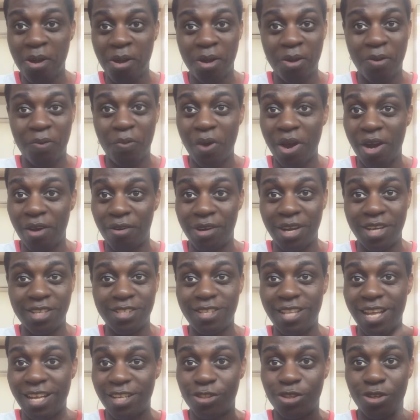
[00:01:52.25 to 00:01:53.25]
well, let's
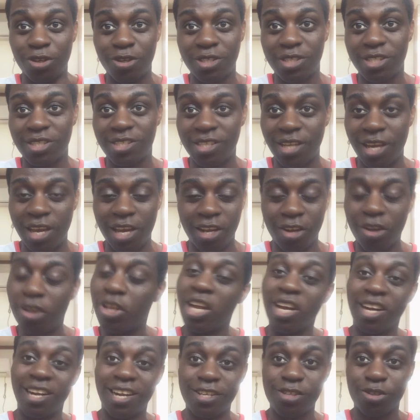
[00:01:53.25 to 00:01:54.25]
just say
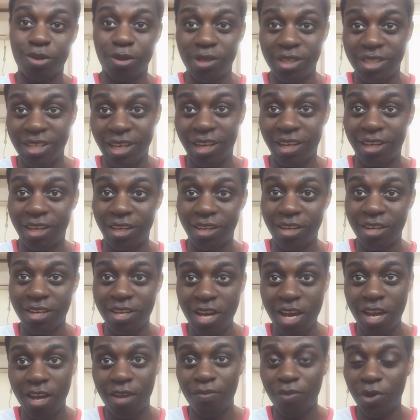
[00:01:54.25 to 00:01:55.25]
England is gonna take it
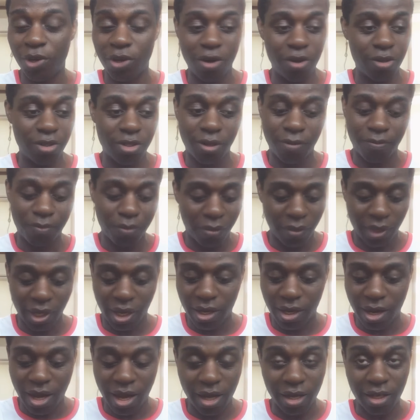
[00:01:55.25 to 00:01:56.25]
today, because
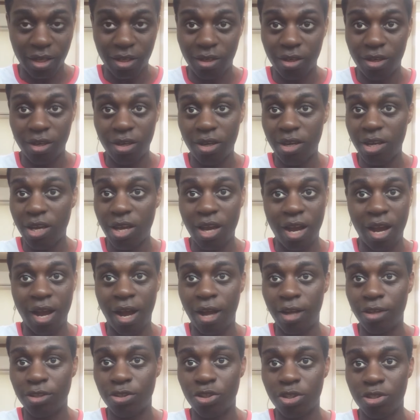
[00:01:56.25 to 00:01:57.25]
like
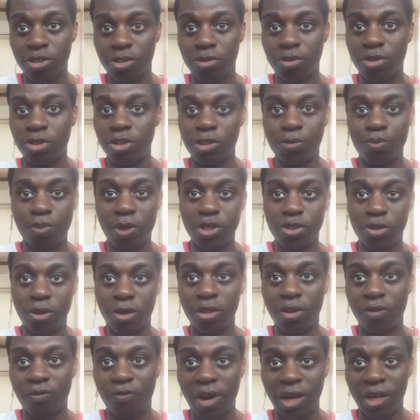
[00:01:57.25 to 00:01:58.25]
just based
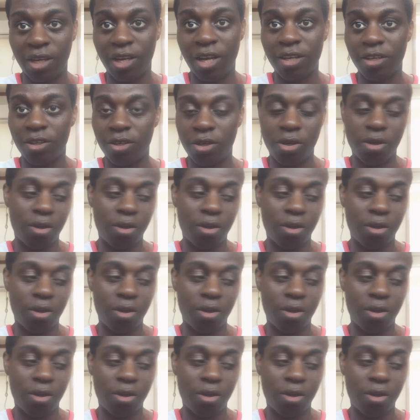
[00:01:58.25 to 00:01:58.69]
on the fact that